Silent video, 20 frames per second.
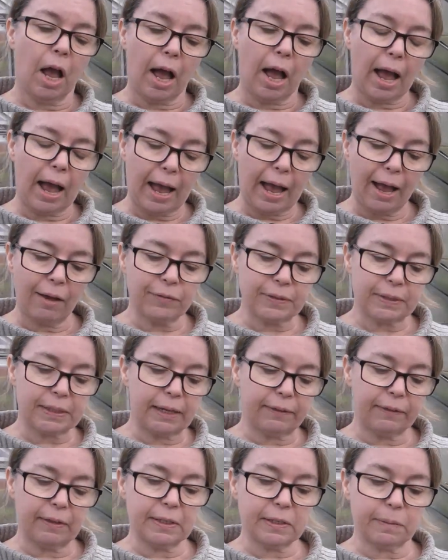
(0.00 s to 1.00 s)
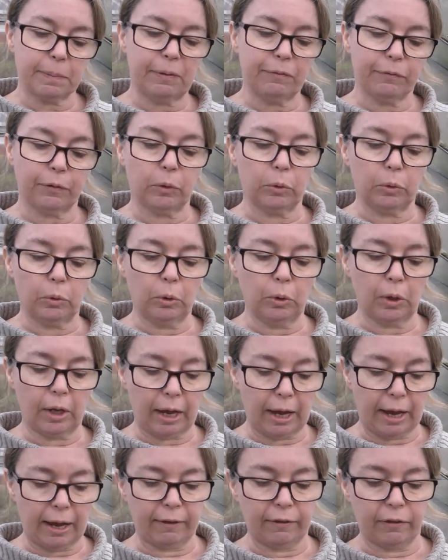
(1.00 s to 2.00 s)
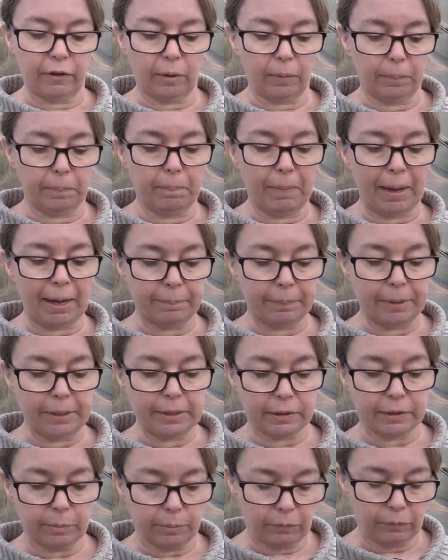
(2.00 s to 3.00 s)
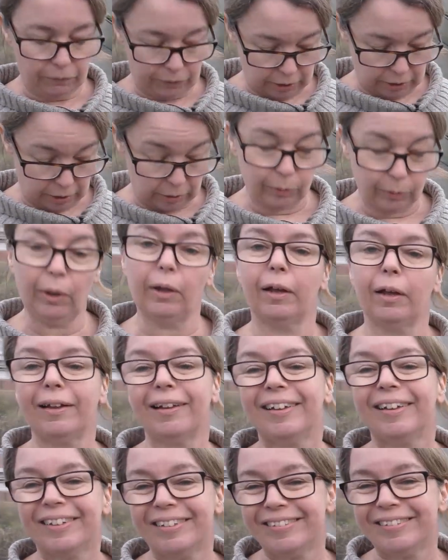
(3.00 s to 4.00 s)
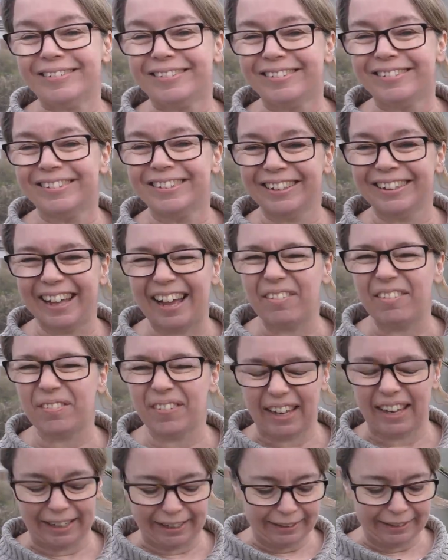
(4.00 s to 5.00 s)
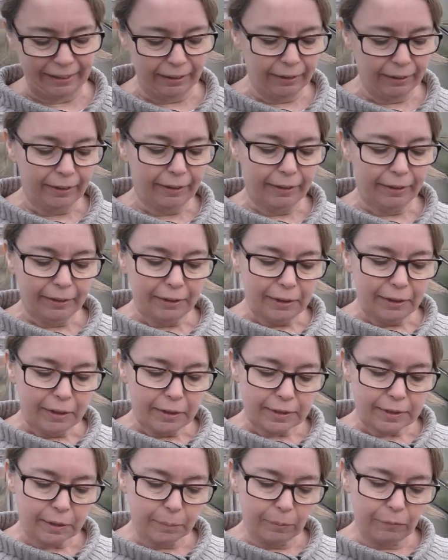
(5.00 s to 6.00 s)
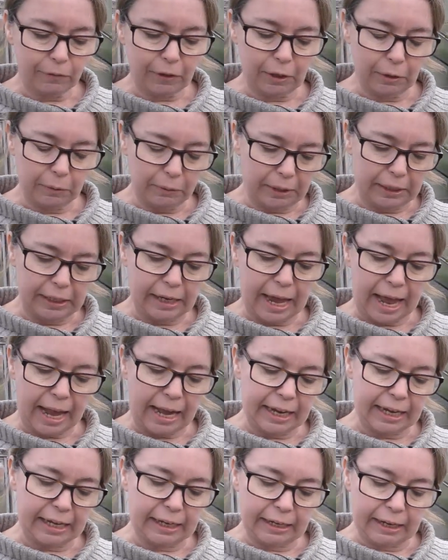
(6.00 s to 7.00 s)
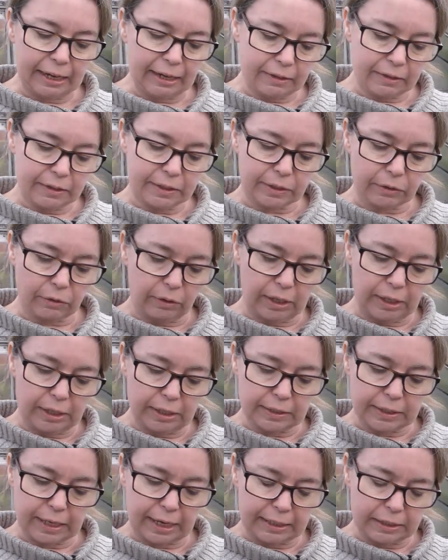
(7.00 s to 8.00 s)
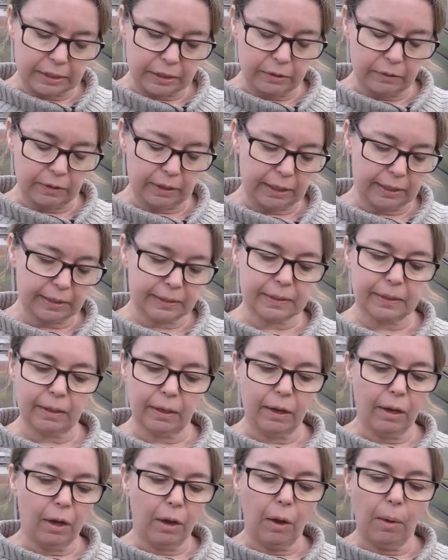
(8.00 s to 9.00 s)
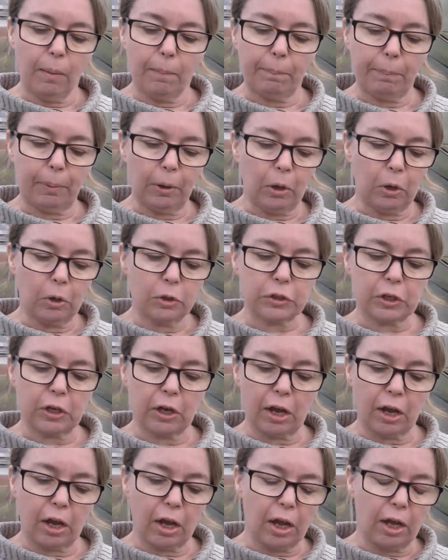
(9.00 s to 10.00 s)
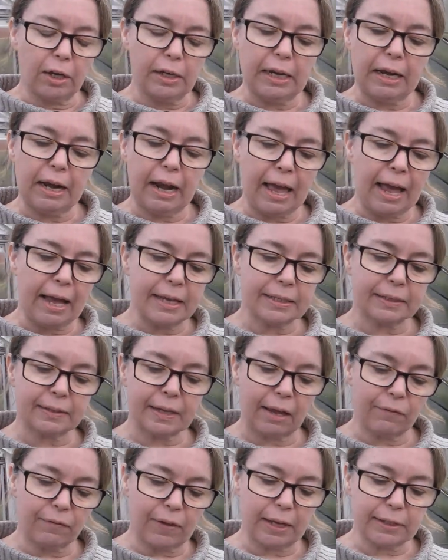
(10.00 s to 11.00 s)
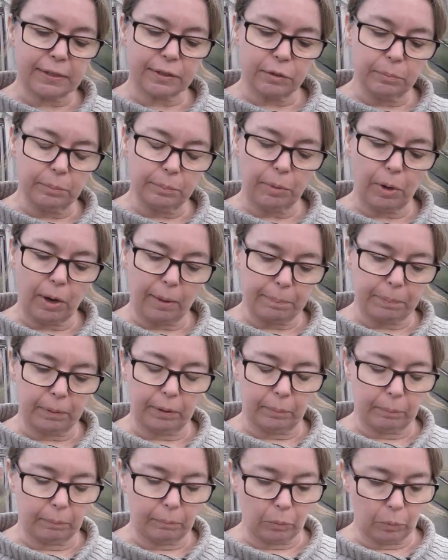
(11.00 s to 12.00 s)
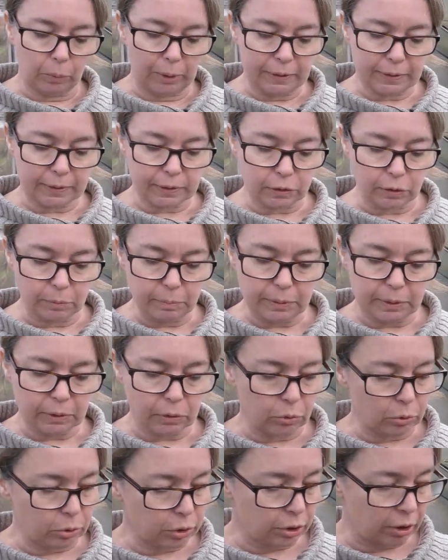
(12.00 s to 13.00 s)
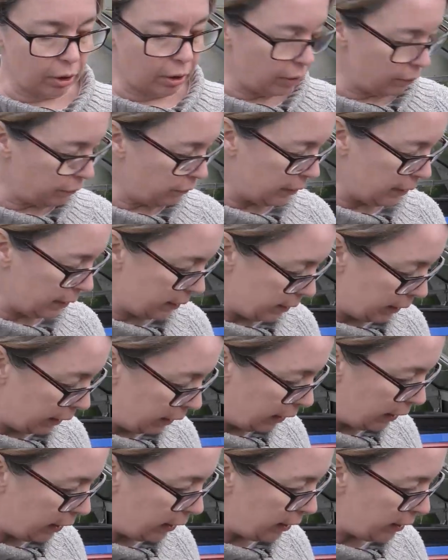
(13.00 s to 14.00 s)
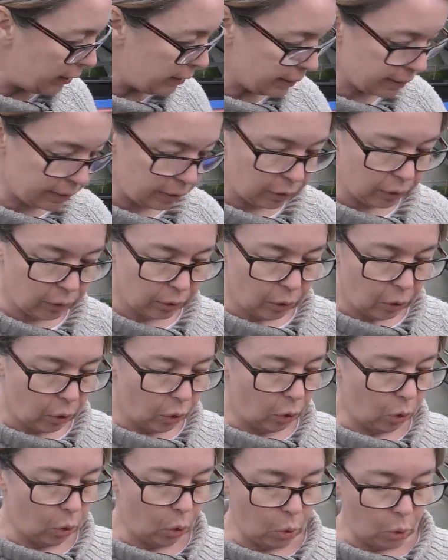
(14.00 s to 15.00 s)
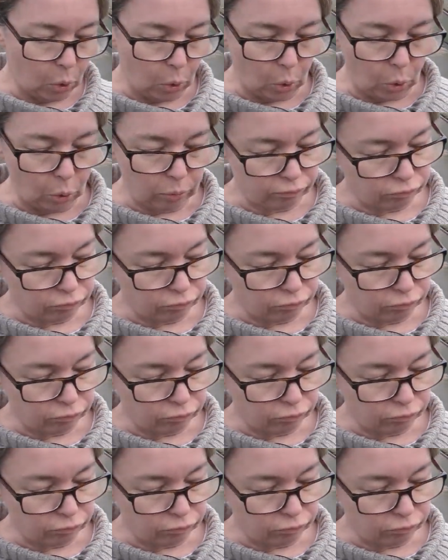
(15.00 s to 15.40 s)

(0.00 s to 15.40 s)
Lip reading: I have said this before, and there might be some of you, that fell in, some of you yelling at the screen as I do this, but unless I've had some problem with some sort of disease or